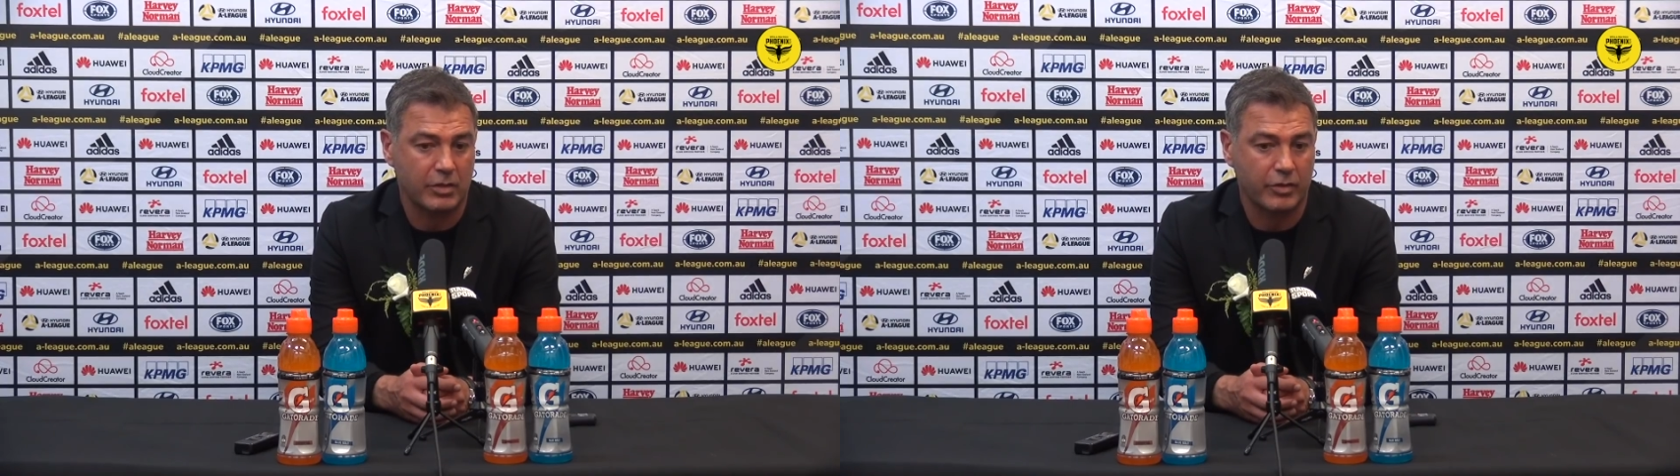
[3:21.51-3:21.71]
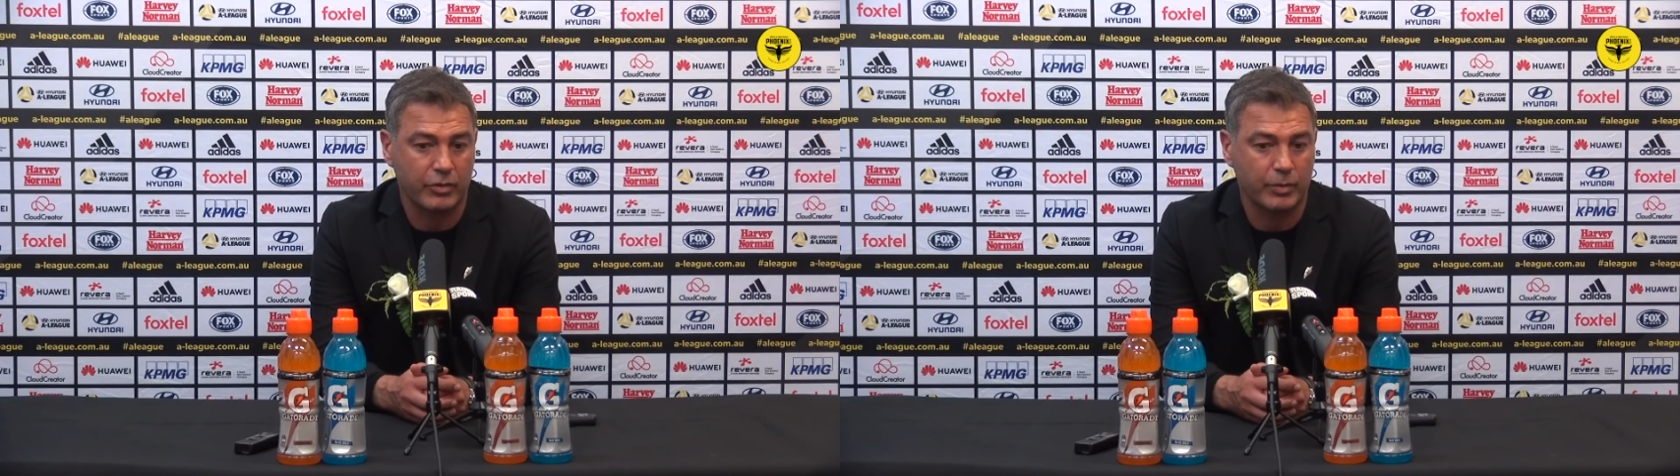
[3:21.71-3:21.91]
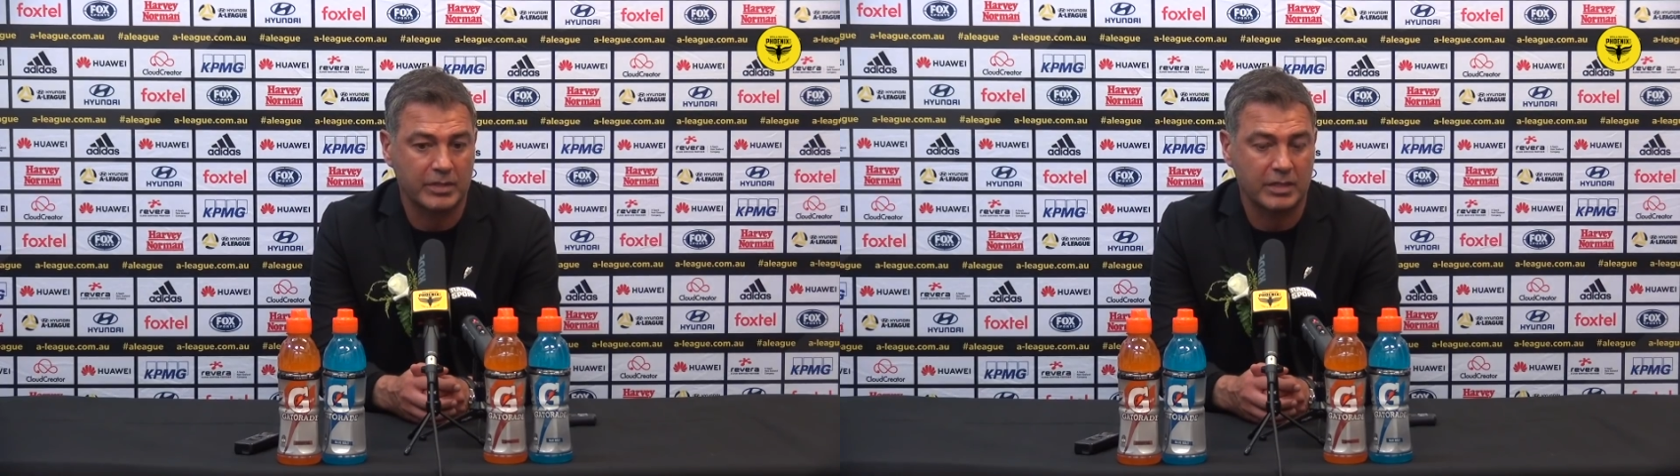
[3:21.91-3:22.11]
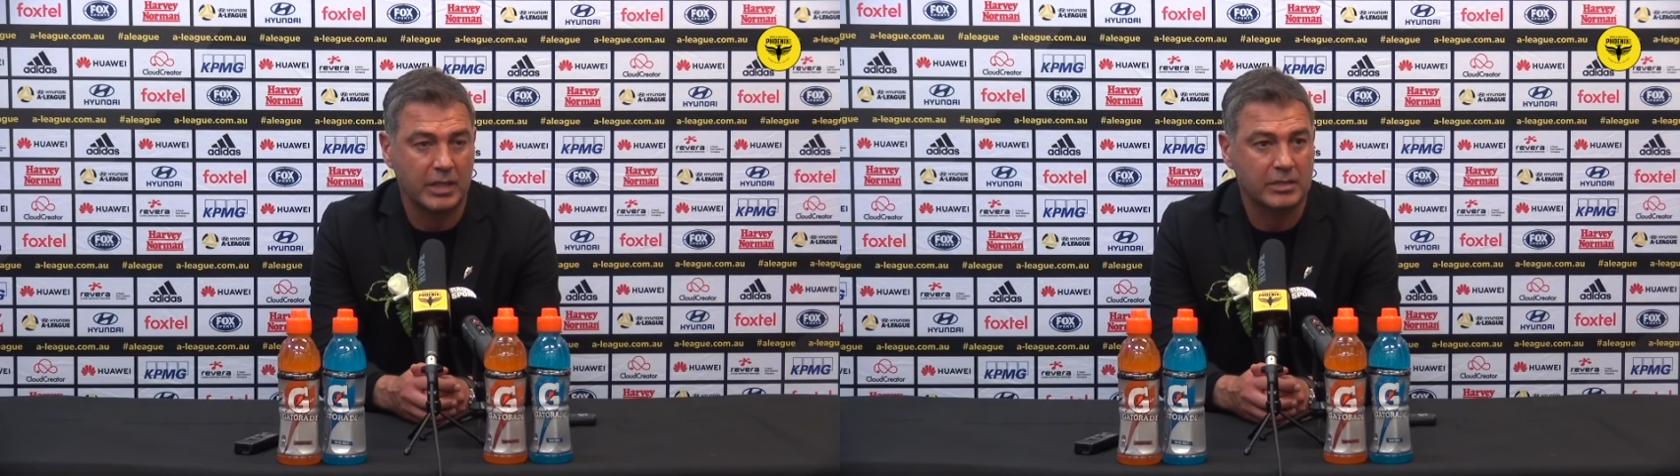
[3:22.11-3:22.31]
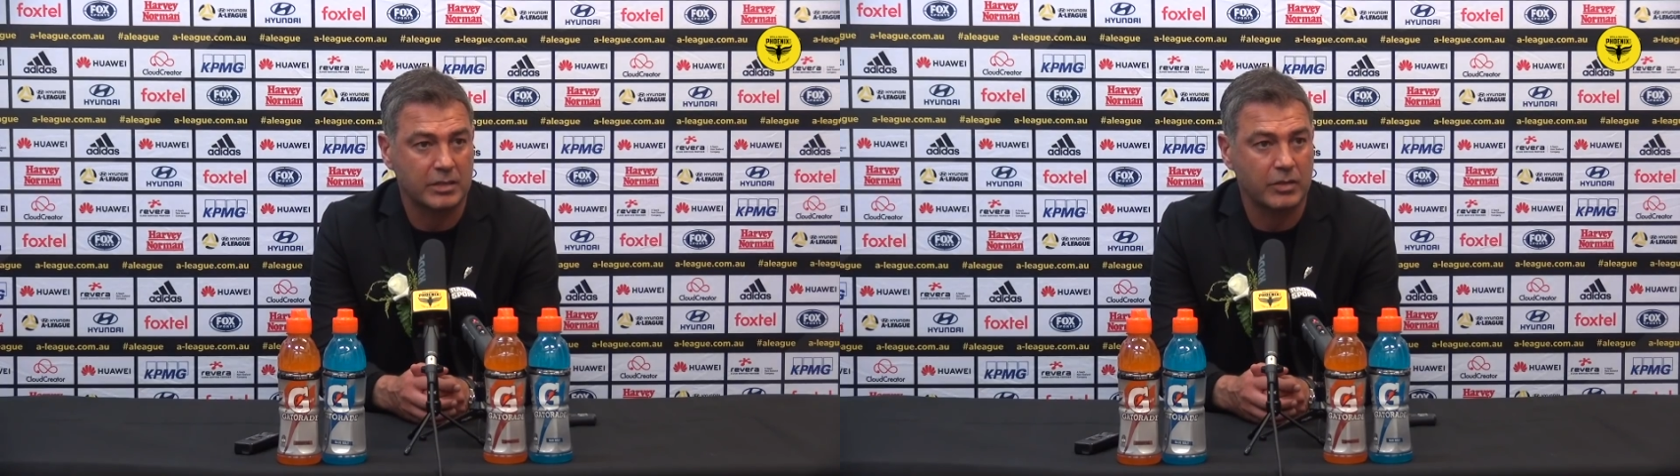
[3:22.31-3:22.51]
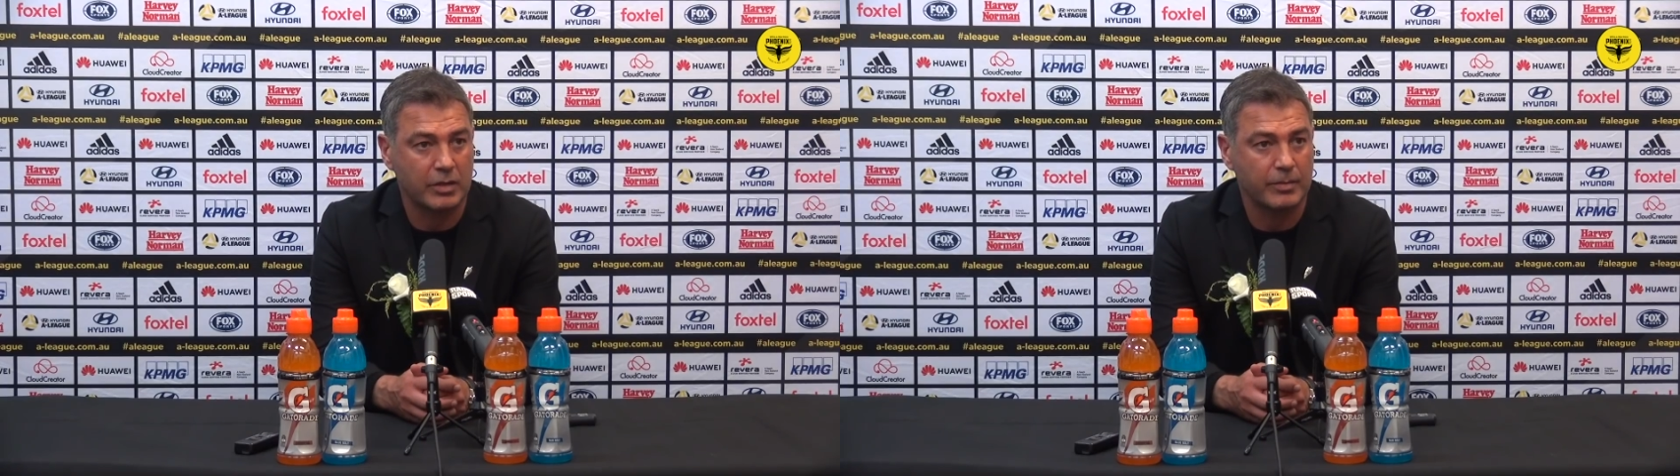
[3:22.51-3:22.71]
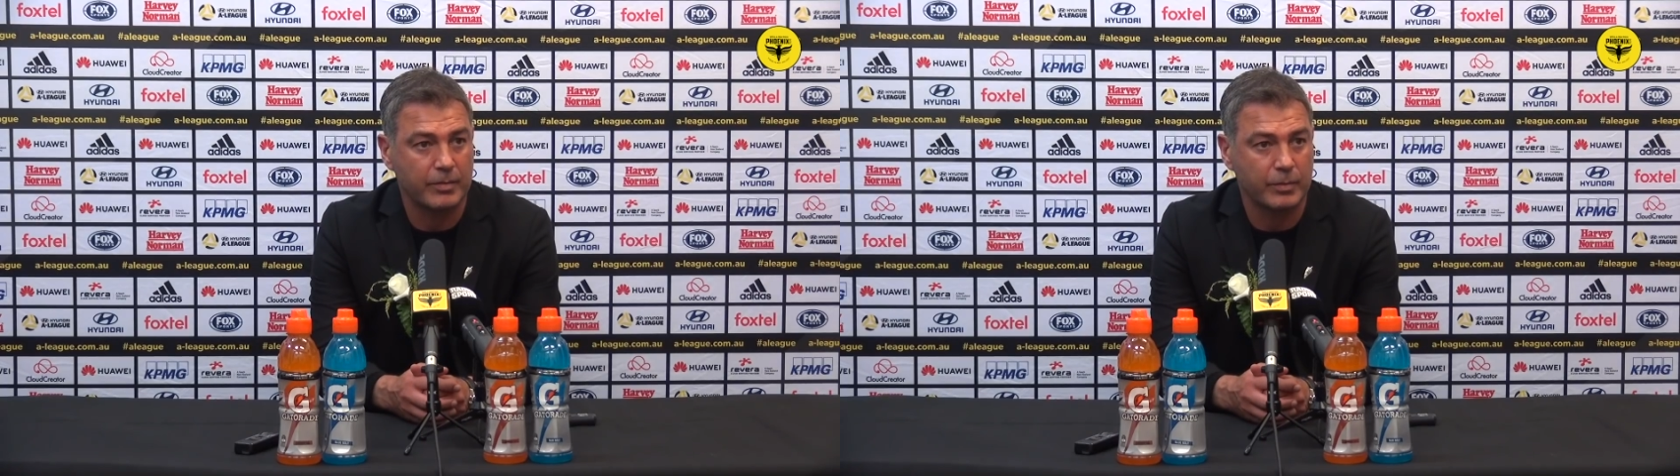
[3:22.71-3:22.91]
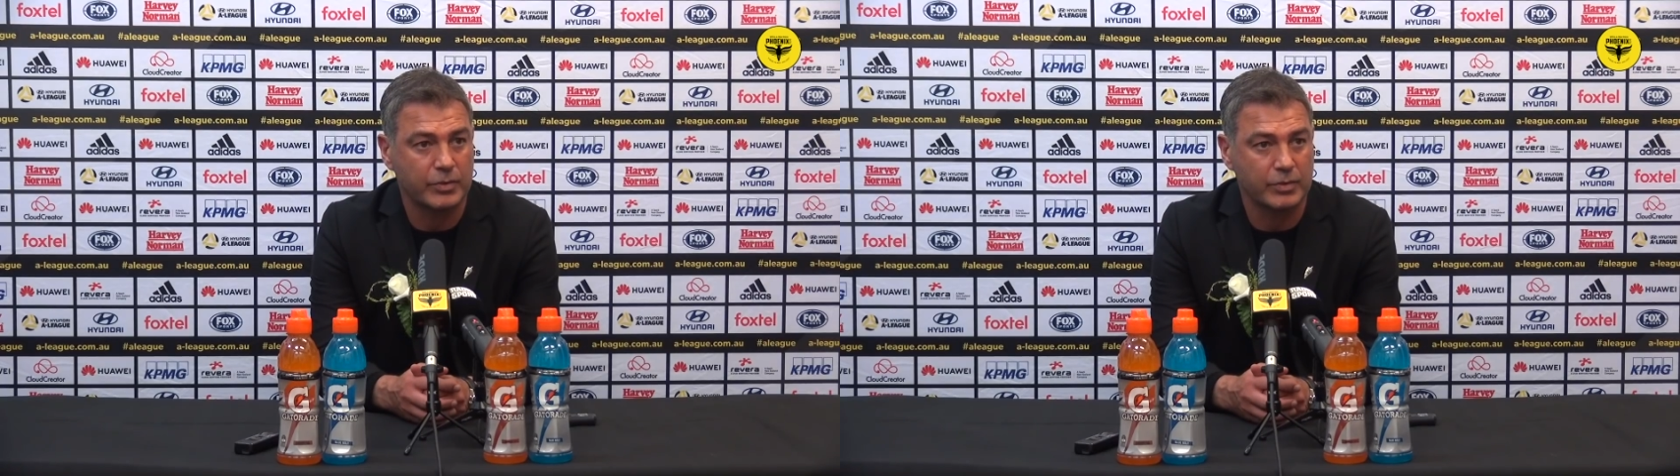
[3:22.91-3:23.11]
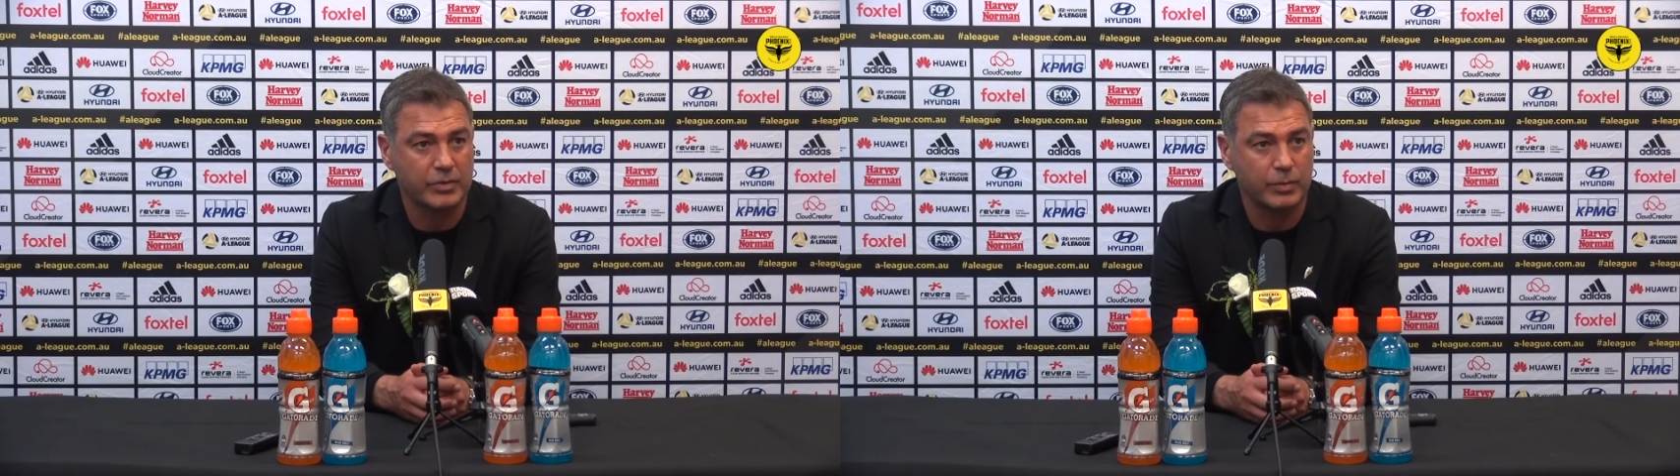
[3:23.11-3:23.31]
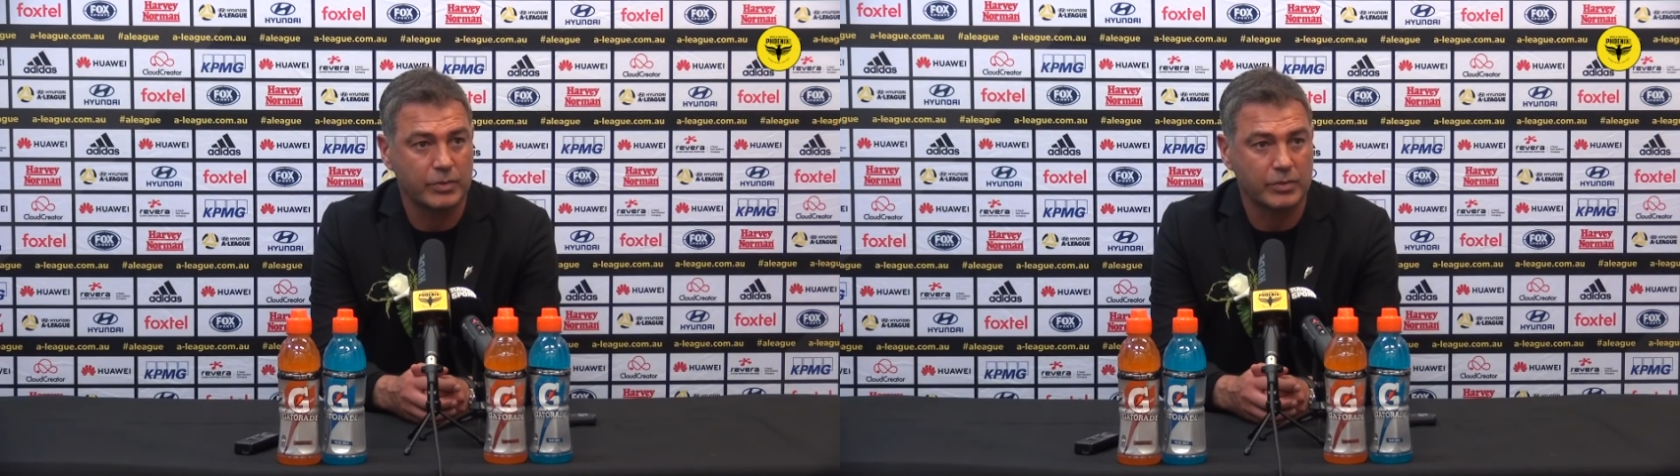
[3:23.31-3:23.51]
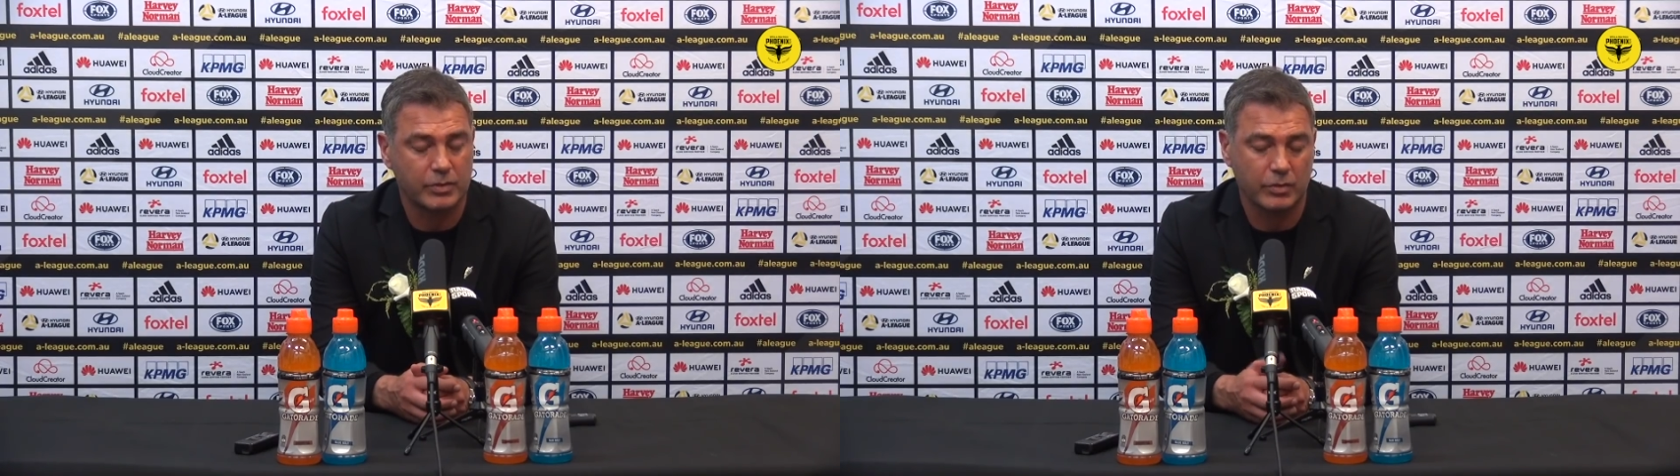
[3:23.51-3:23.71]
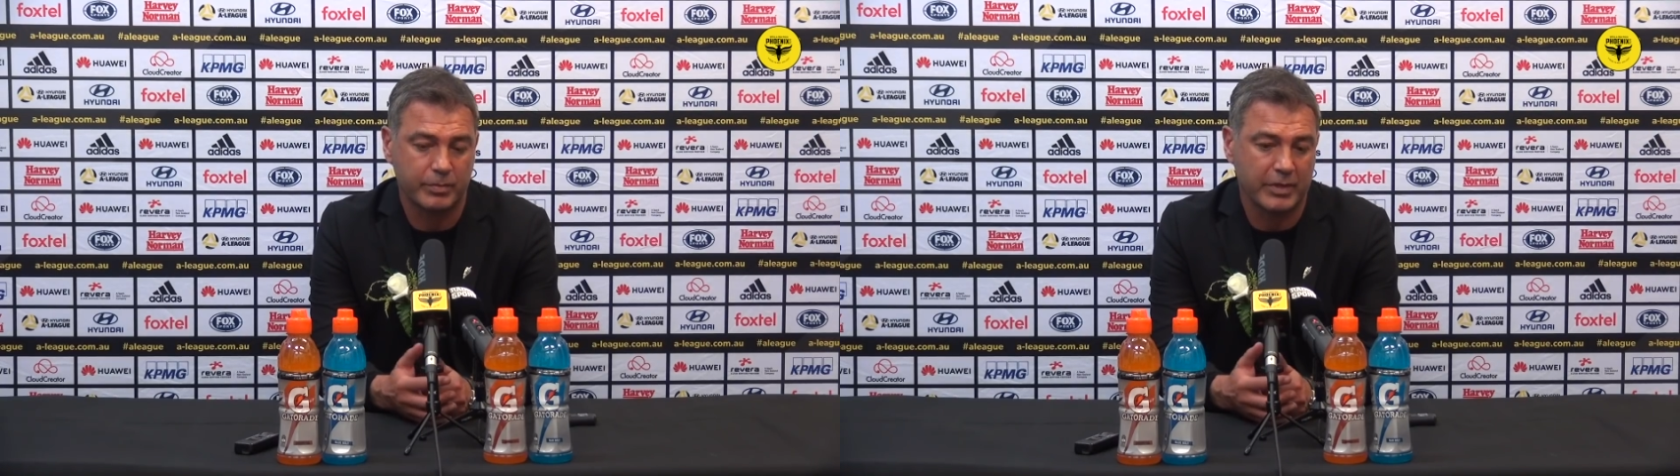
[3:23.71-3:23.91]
I thought we did that tonight, which was good.